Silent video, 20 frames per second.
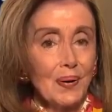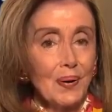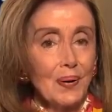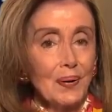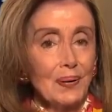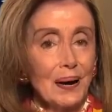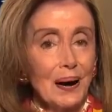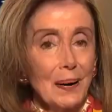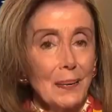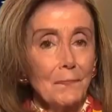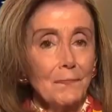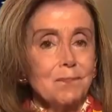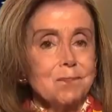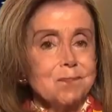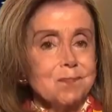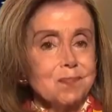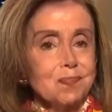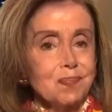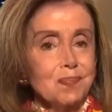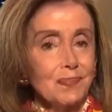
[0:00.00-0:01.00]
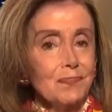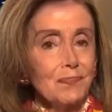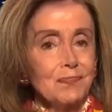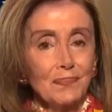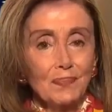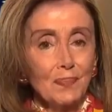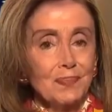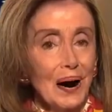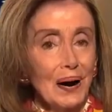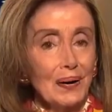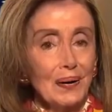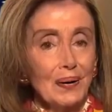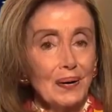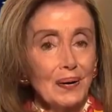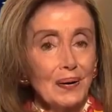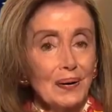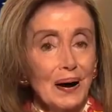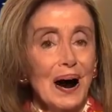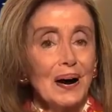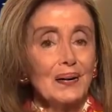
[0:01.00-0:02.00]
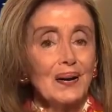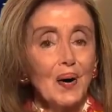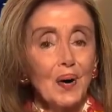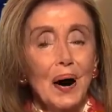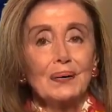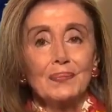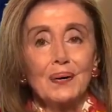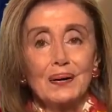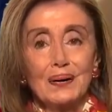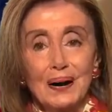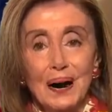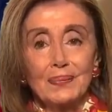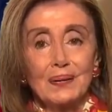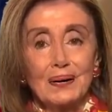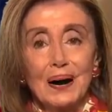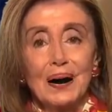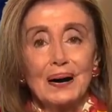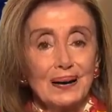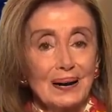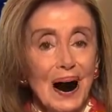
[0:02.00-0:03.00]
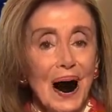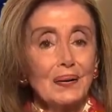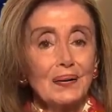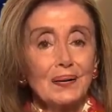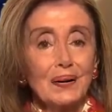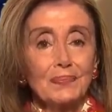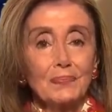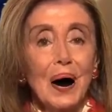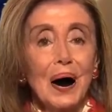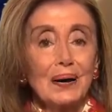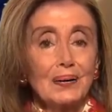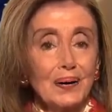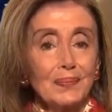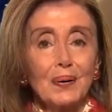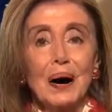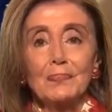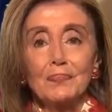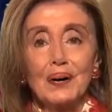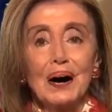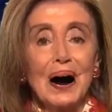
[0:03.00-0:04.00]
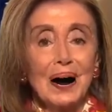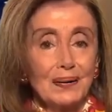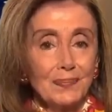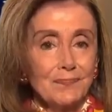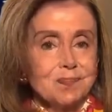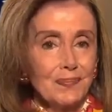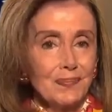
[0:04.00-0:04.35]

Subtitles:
Kyle traveled 17,000 miles by plane.